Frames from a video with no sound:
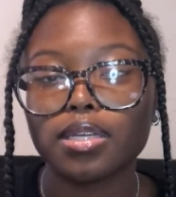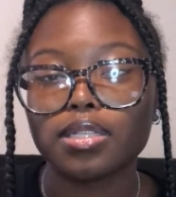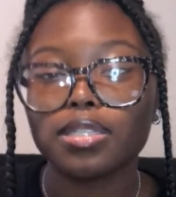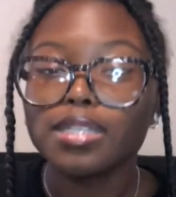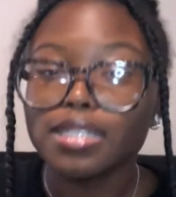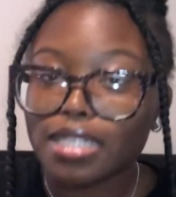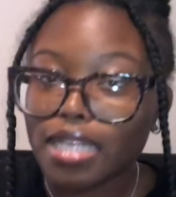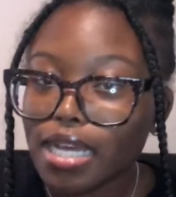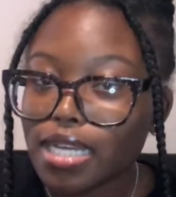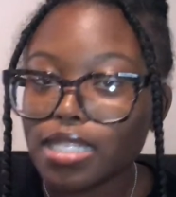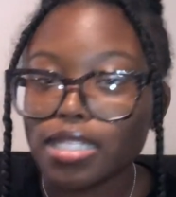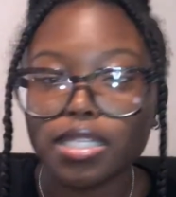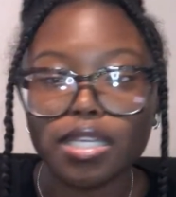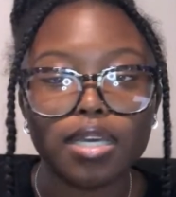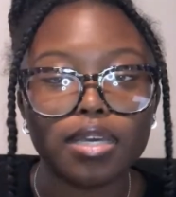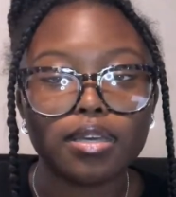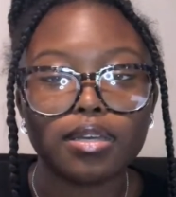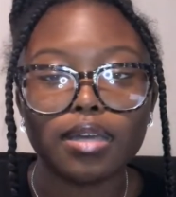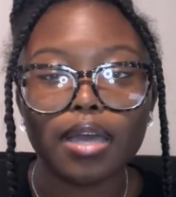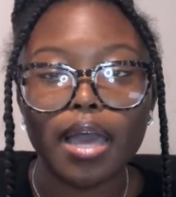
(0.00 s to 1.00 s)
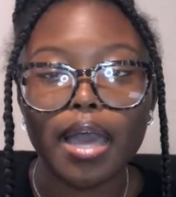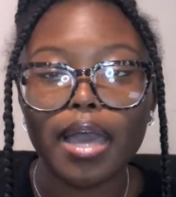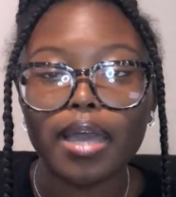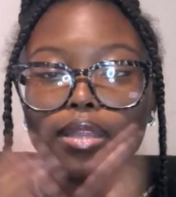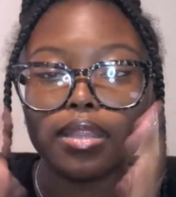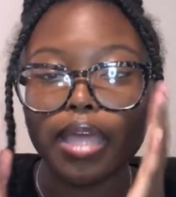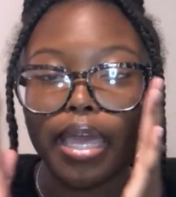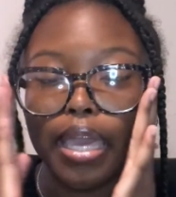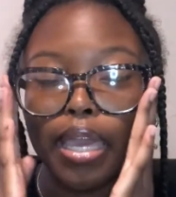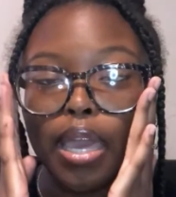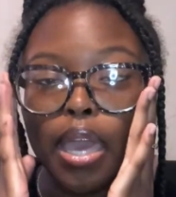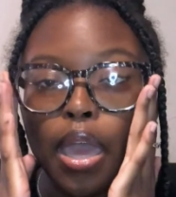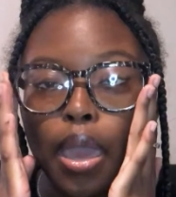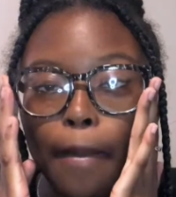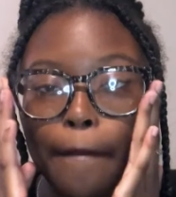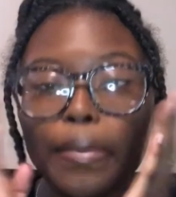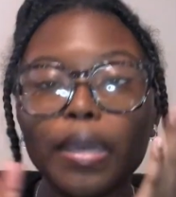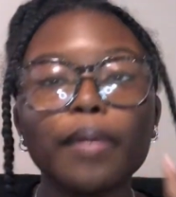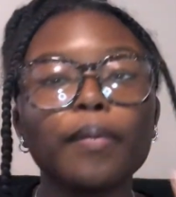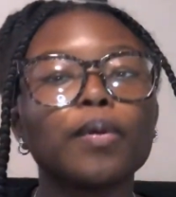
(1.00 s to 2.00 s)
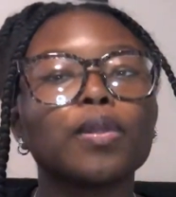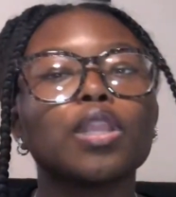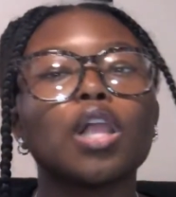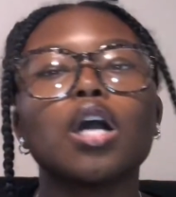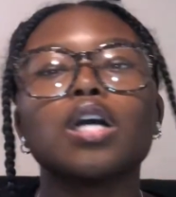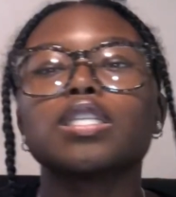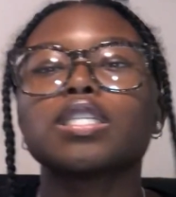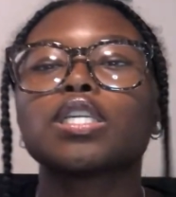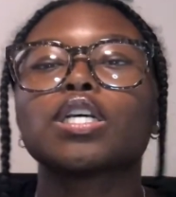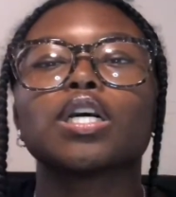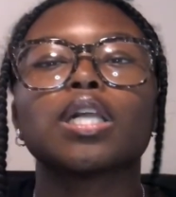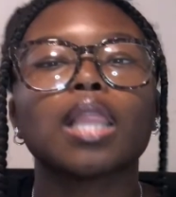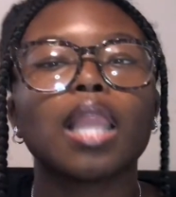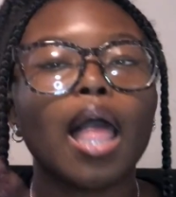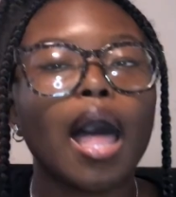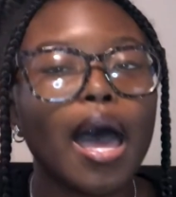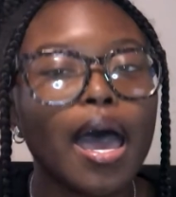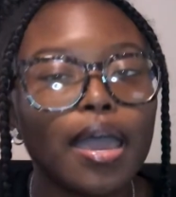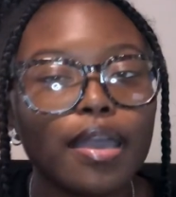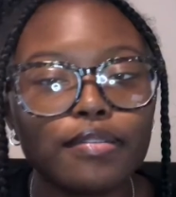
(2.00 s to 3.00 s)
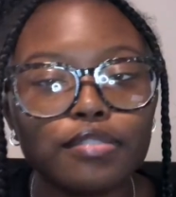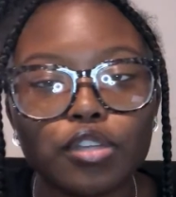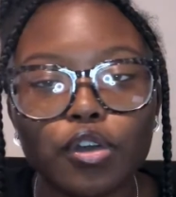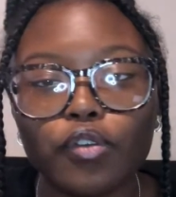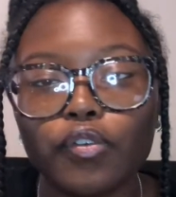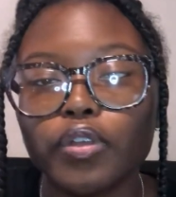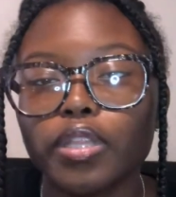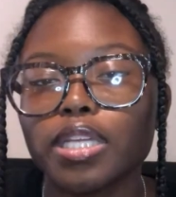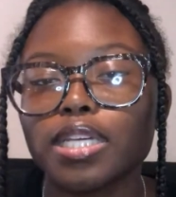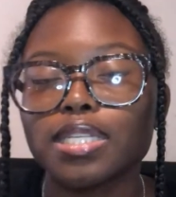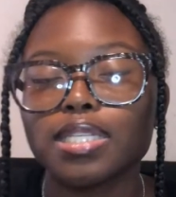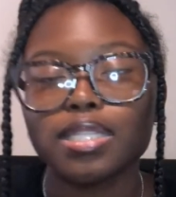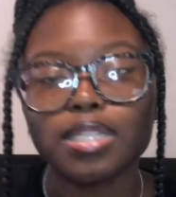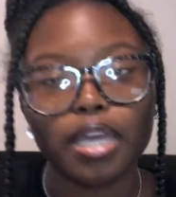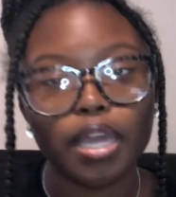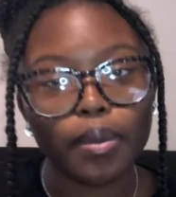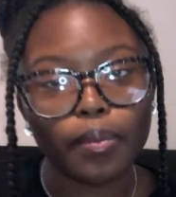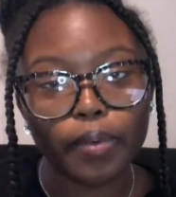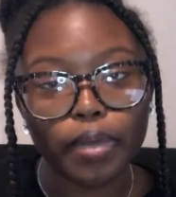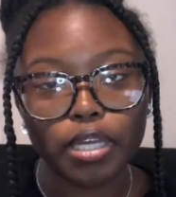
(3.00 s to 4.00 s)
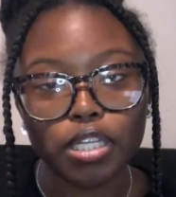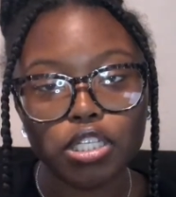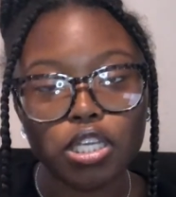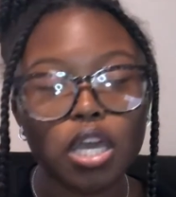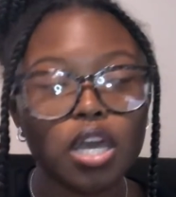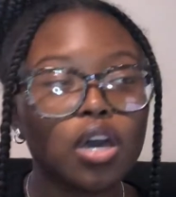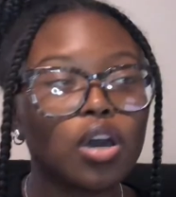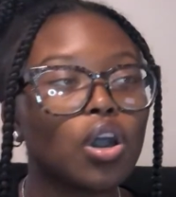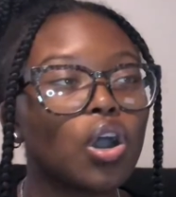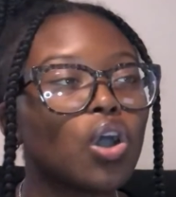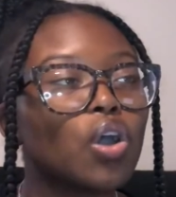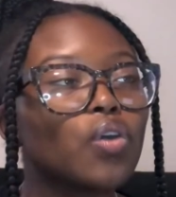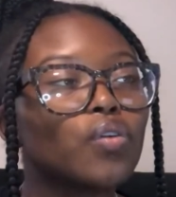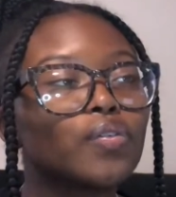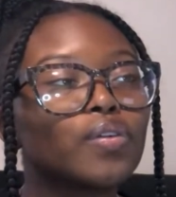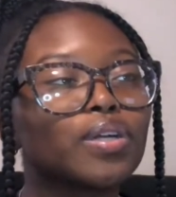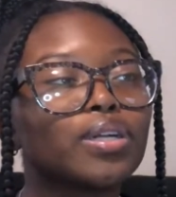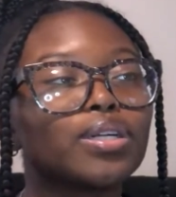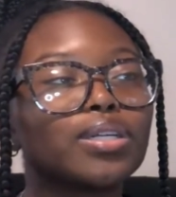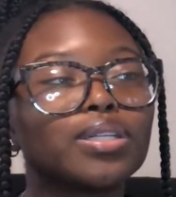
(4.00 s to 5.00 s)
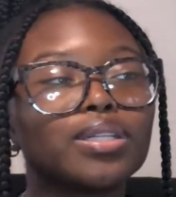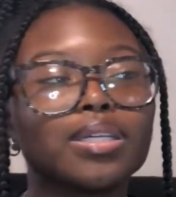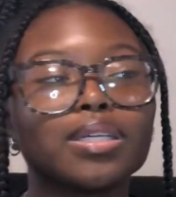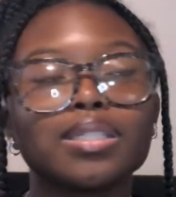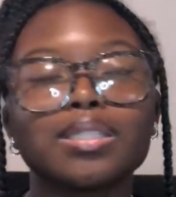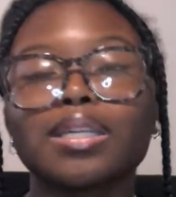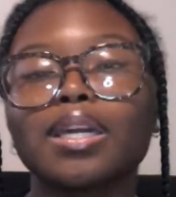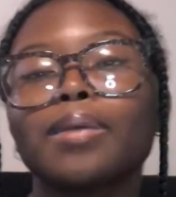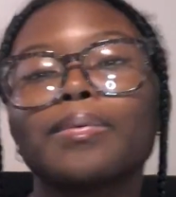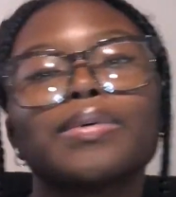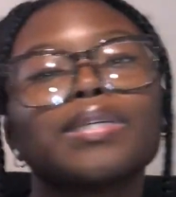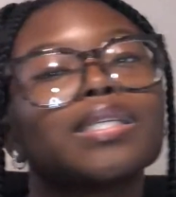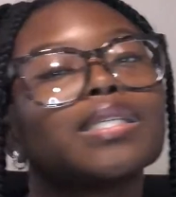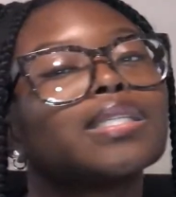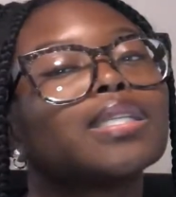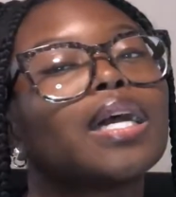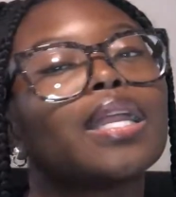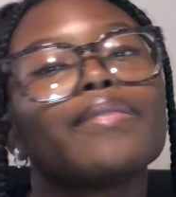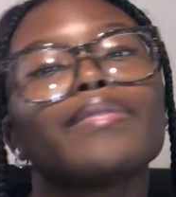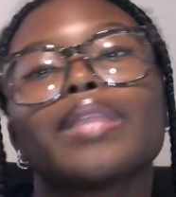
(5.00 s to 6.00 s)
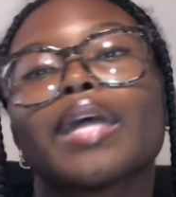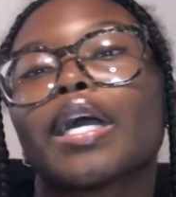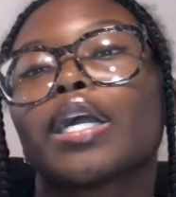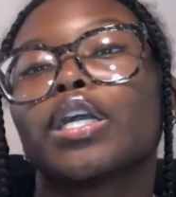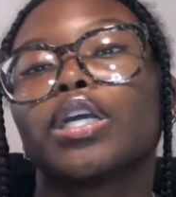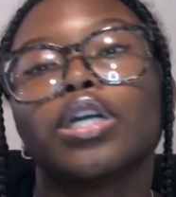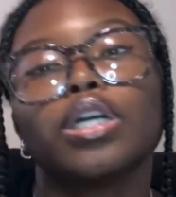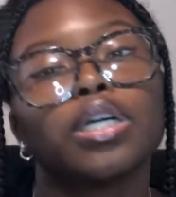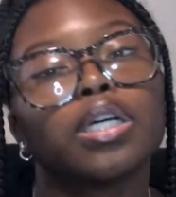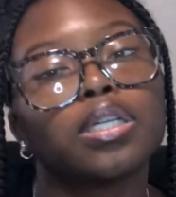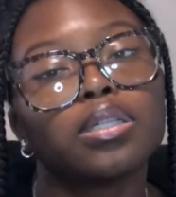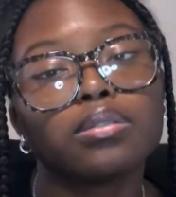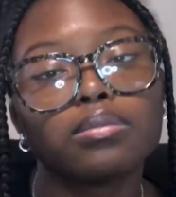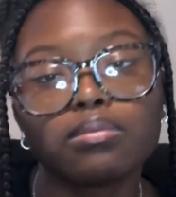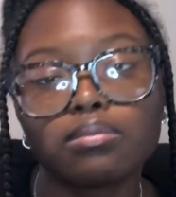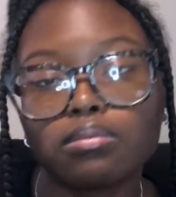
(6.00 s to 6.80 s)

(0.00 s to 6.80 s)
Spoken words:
Disgusting. I like, people lost their lives over this sandwich, over a sandwich that's not even that good.